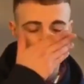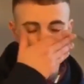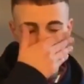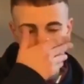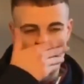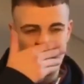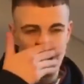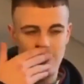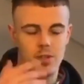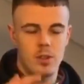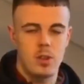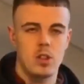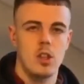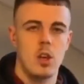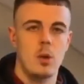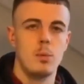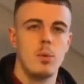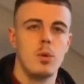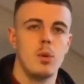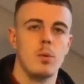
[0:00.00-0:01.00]
say for
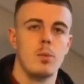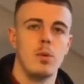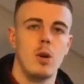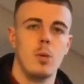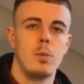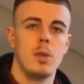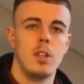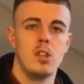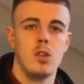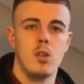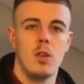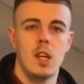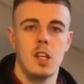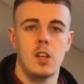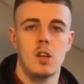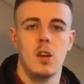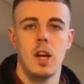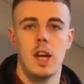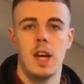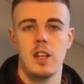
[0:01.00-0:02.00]
example the property's already
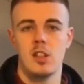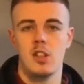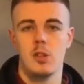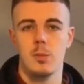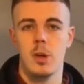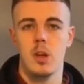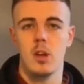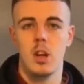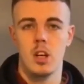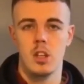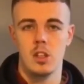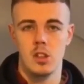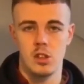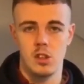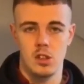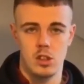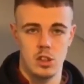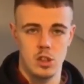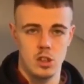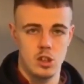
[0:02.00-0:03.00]
got a HMO license
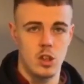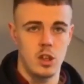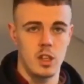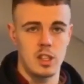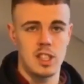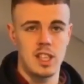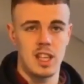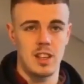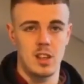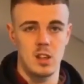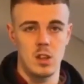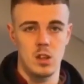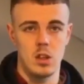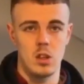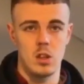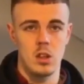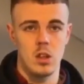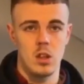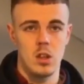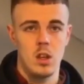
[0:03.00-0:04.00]
and you're trying to take it
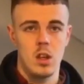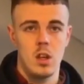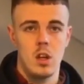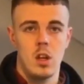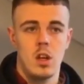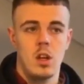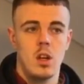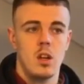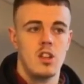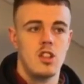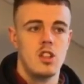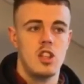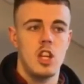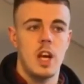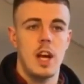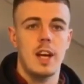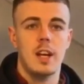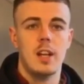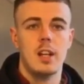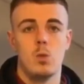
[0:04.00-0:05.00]
on,
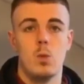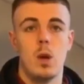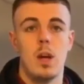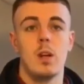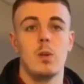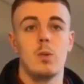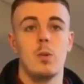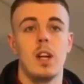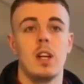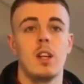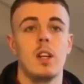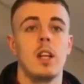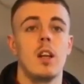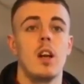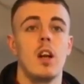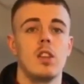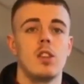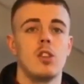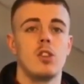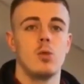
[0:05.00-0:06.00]
check when, when the
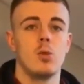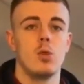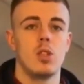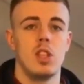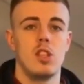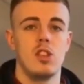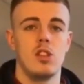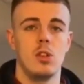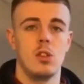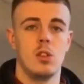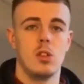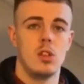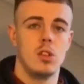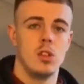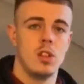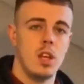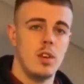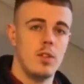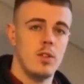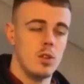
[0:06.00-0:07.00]
license was issued.
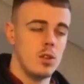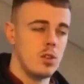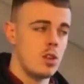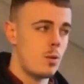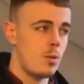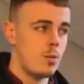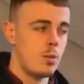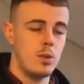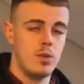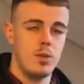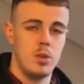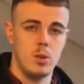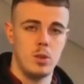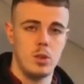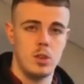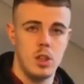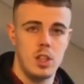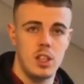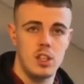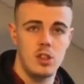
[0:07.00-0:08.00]
Say for example if it was
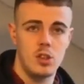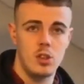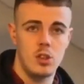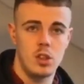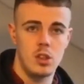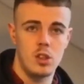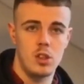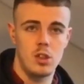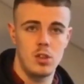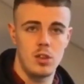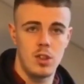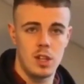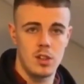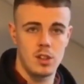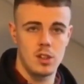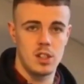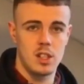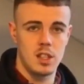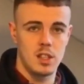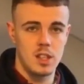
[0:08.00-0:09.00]
issued in
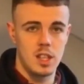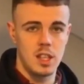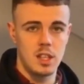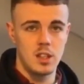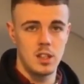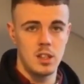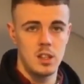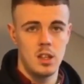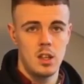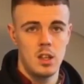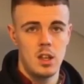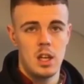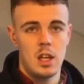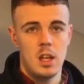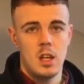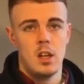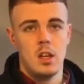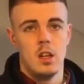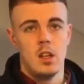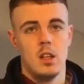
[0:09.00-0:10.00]
2016,
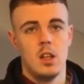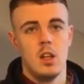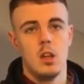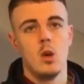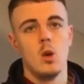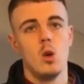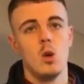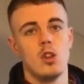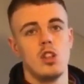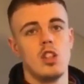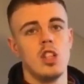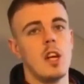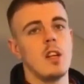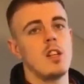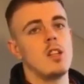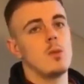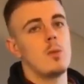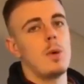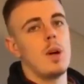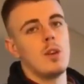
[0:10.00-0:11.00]
the law
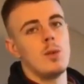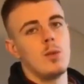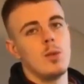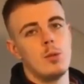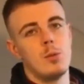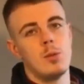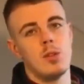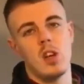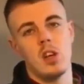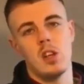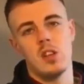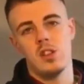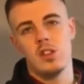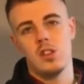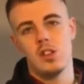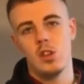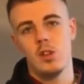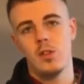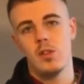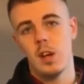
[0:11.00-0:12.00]
changed about the room size in
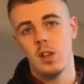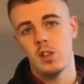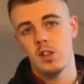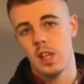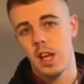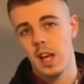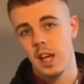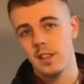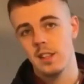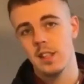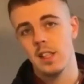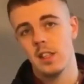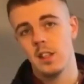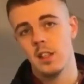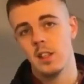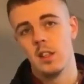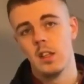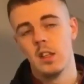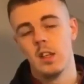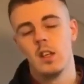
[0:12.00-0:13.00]
2018.
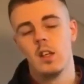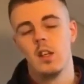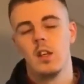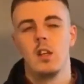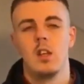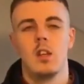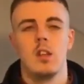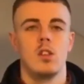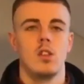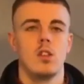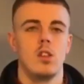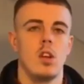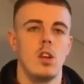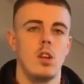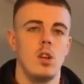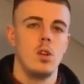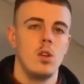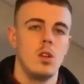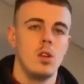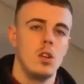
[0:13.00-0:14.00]
So
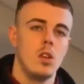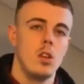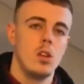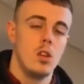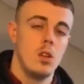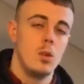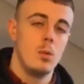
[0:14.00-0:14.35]
you